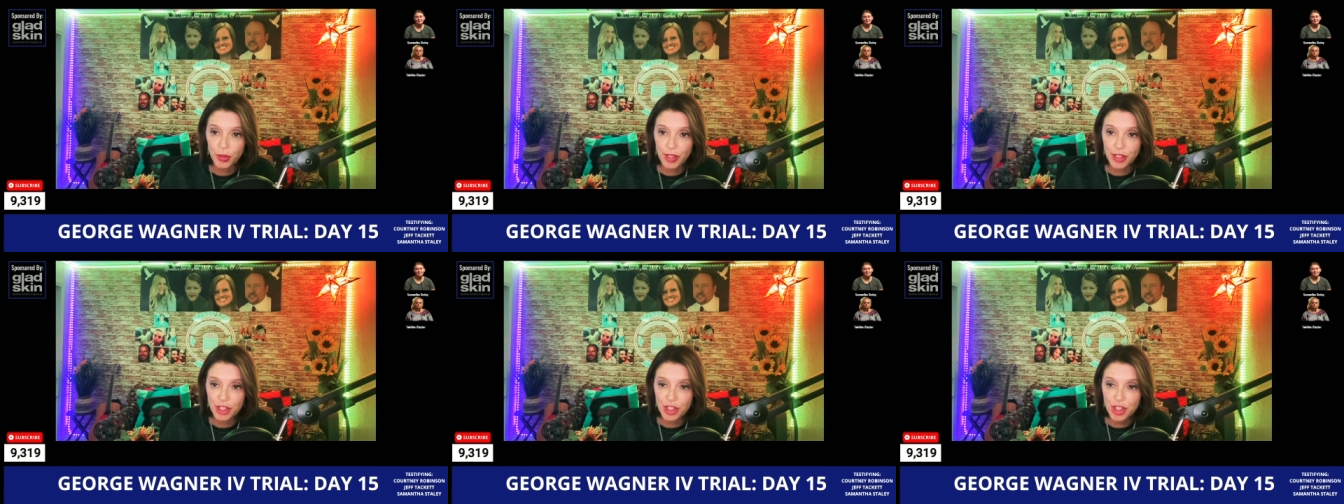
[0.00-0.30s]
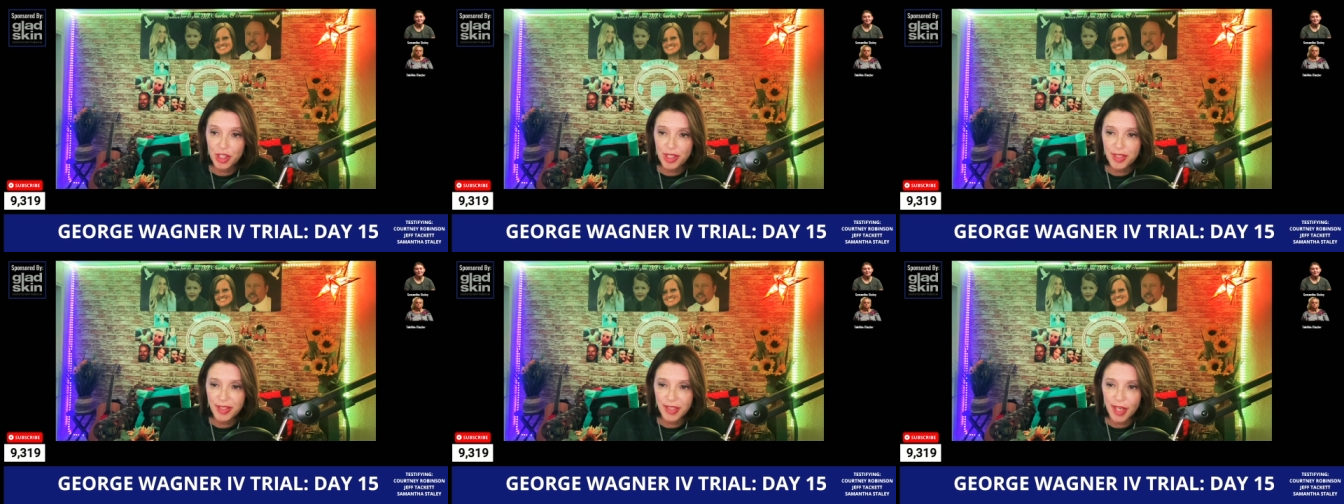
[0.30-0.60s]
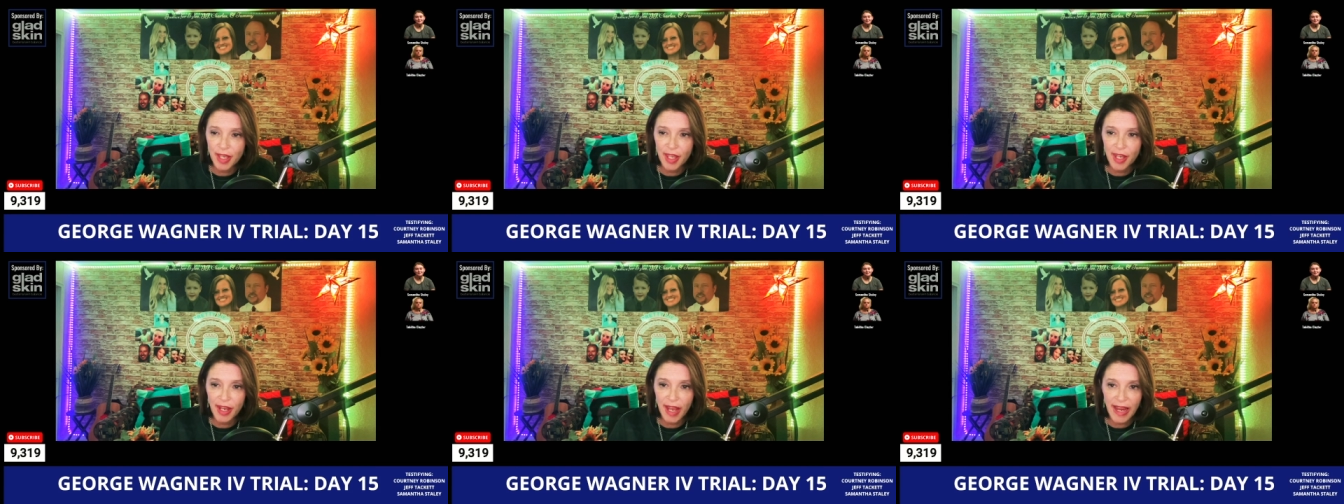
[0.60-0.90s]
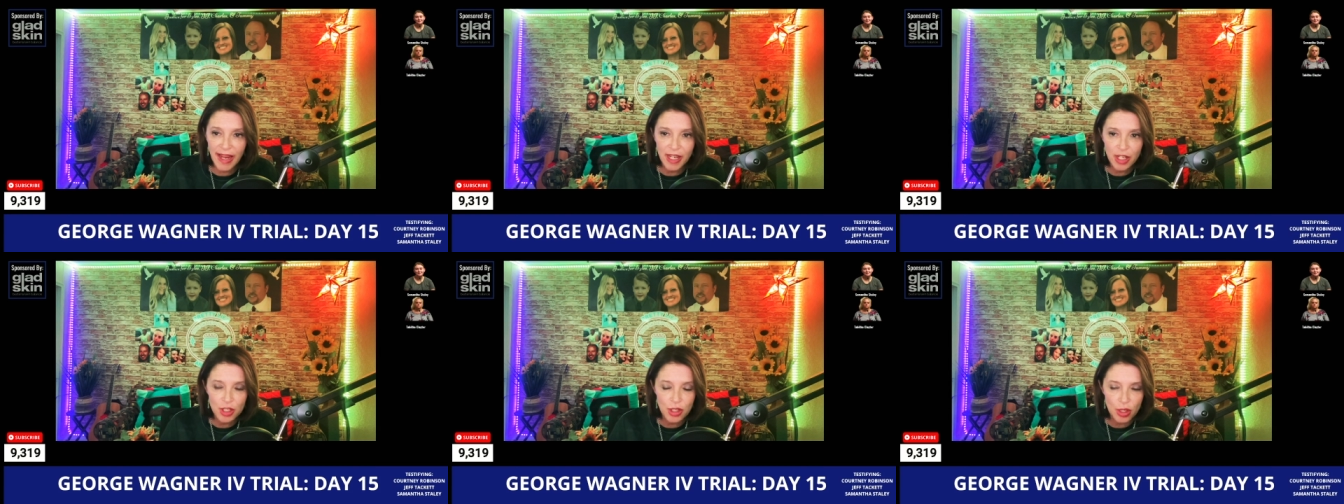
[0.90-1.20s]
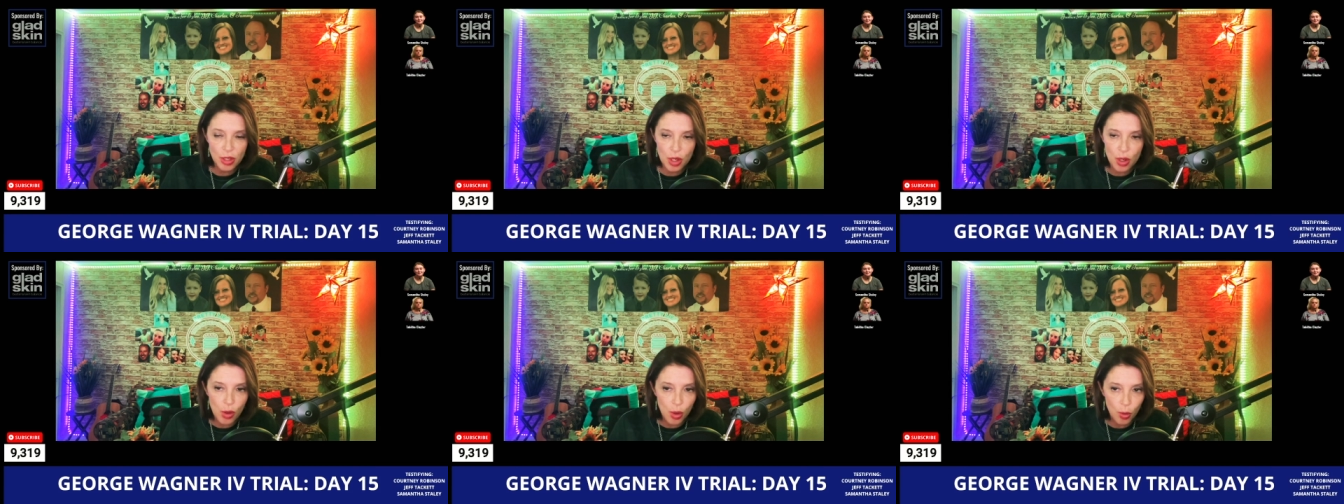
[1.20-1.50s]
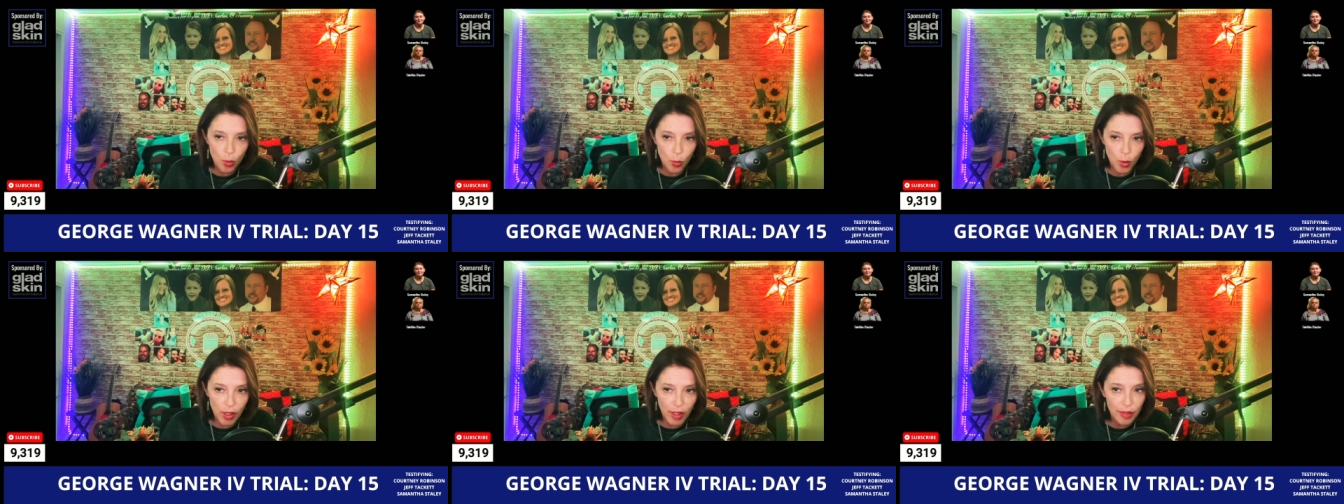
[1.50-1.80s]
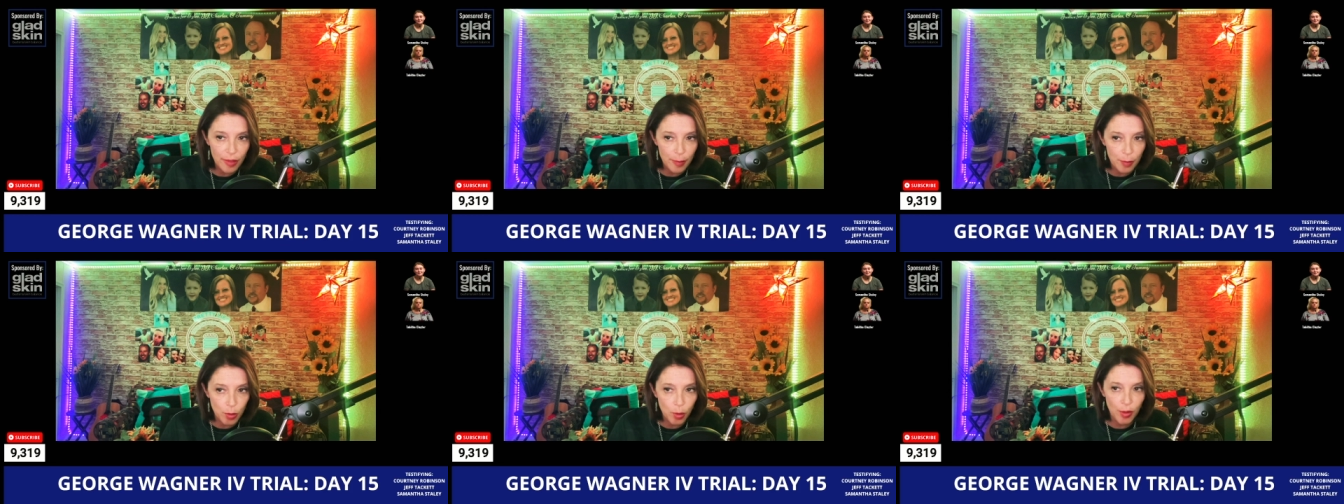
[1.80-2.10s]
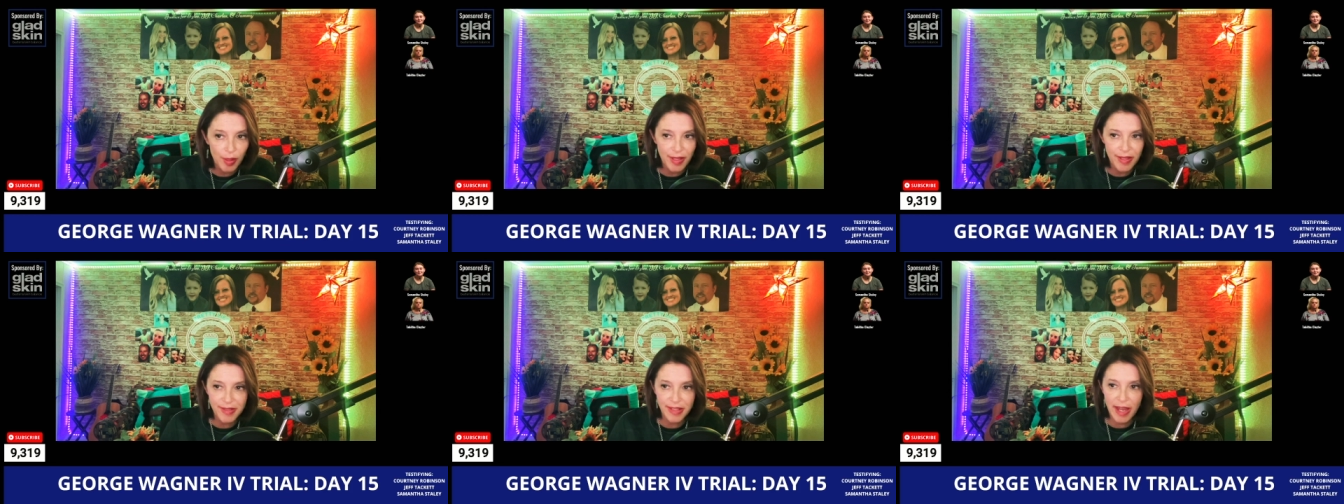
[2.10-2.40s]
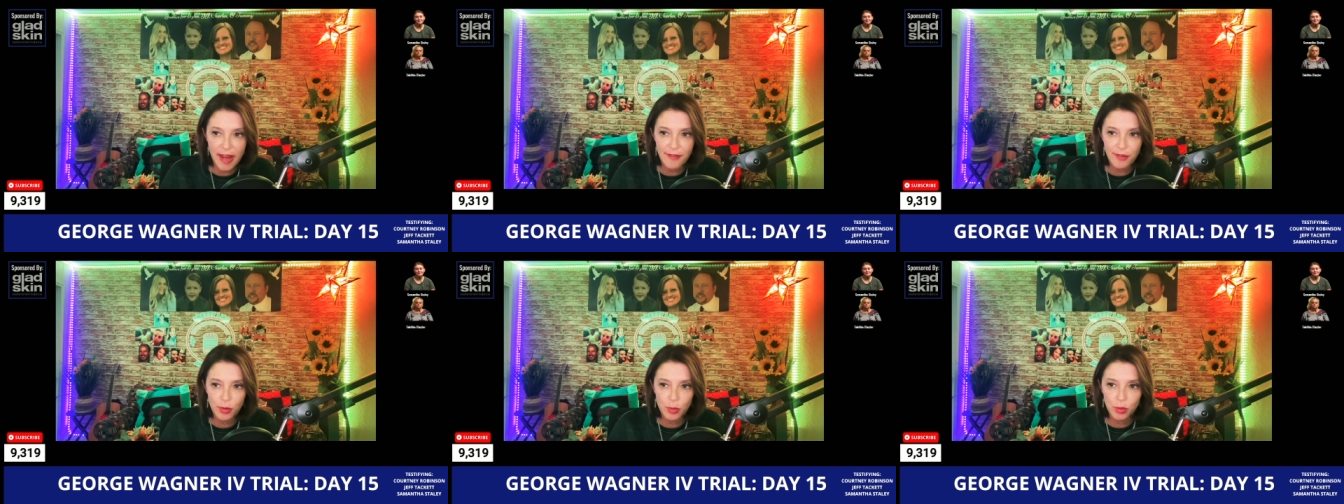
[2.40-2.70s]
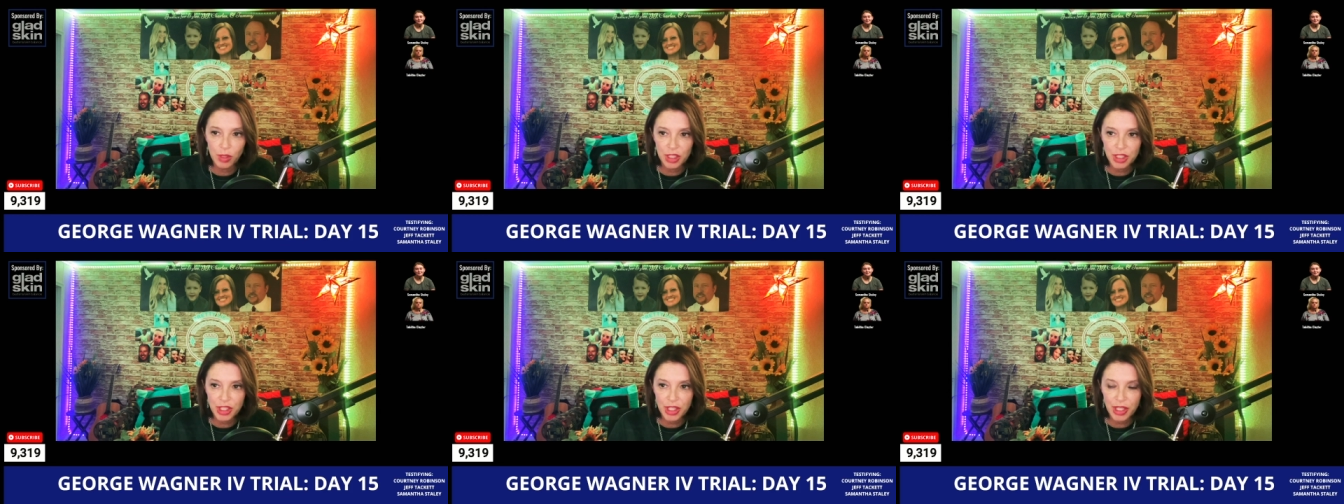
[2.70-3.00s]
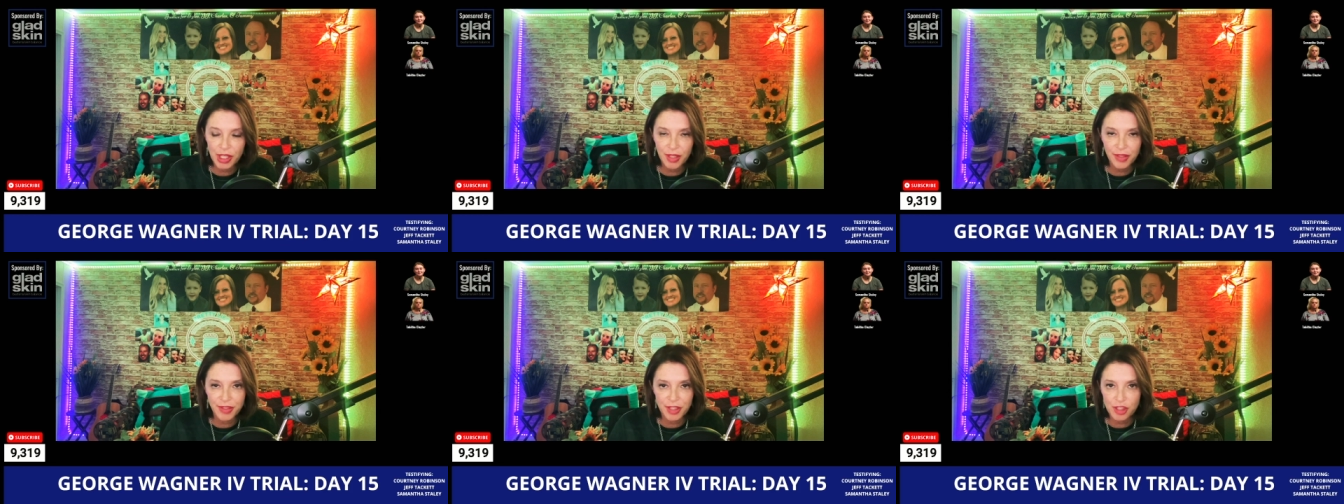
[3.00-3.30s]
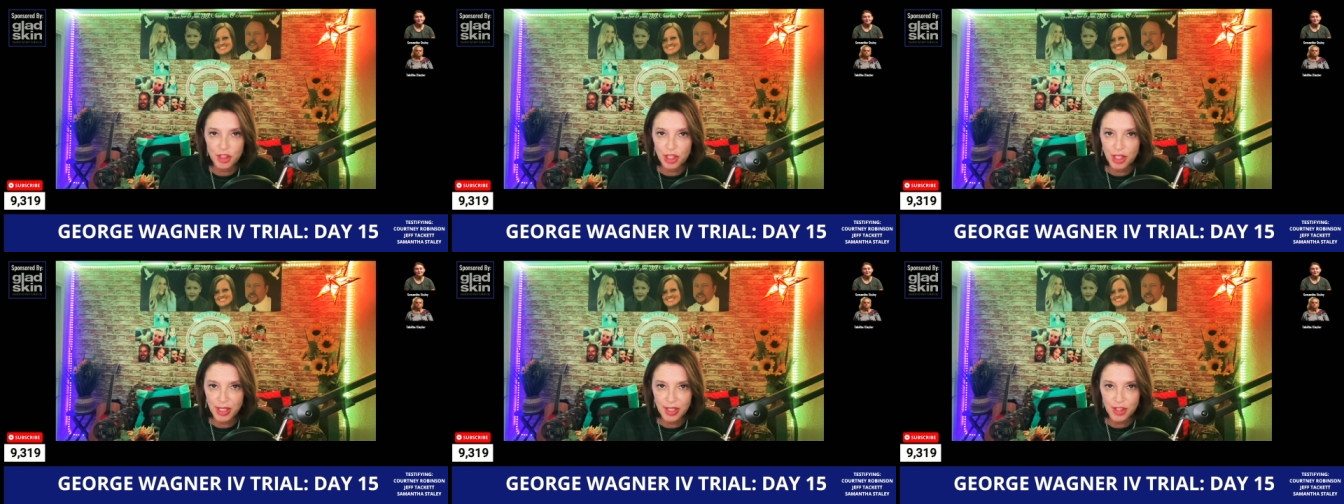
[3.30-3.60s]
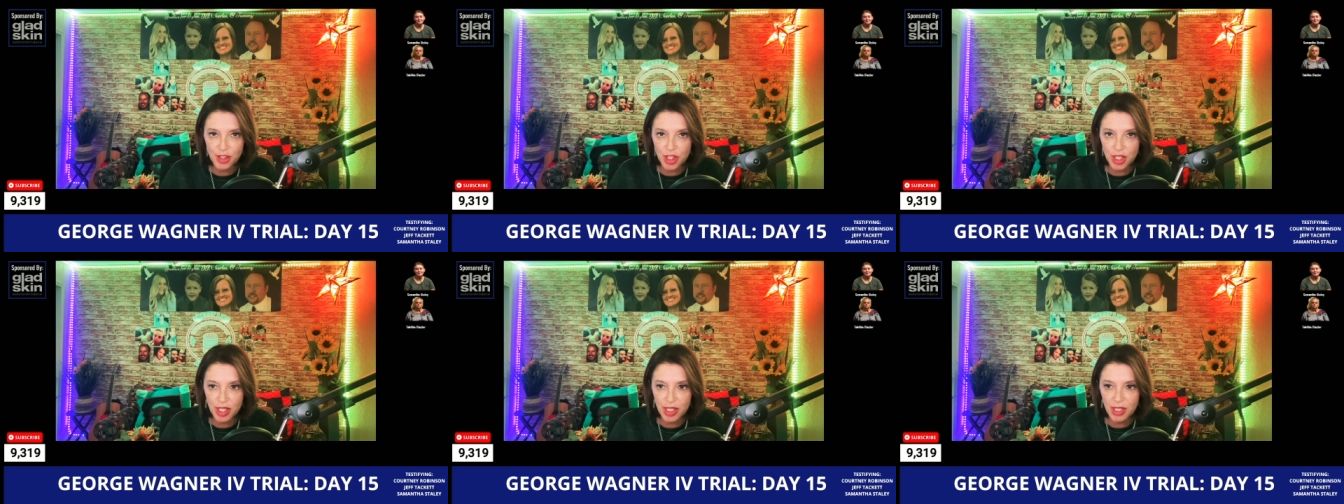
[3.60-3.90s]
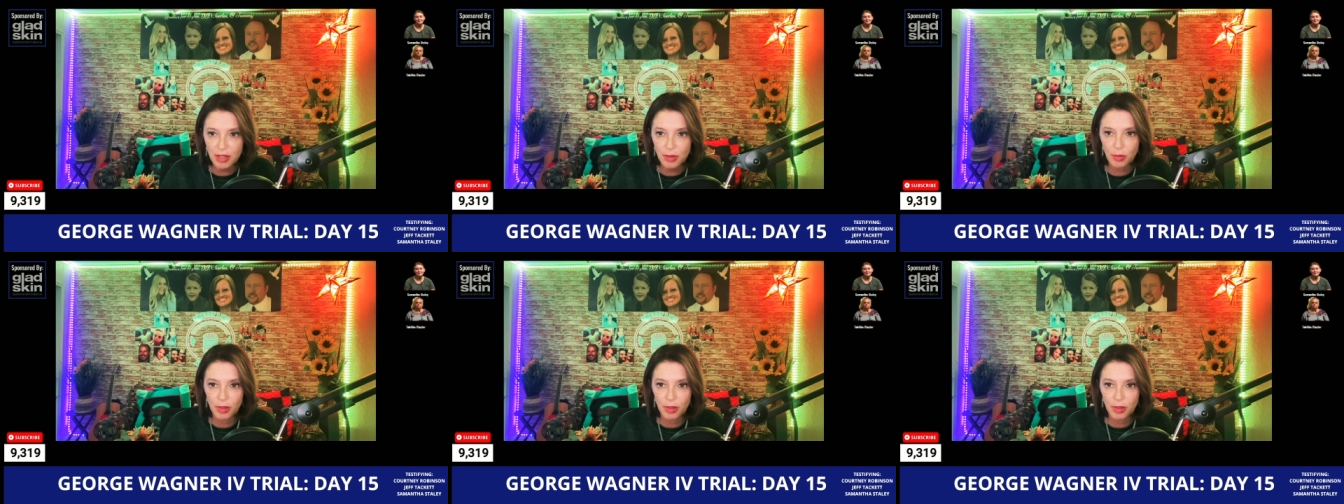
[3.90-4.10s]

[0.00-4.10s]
and she said Angela or one of the boys gave her what she calls a cheat sheet,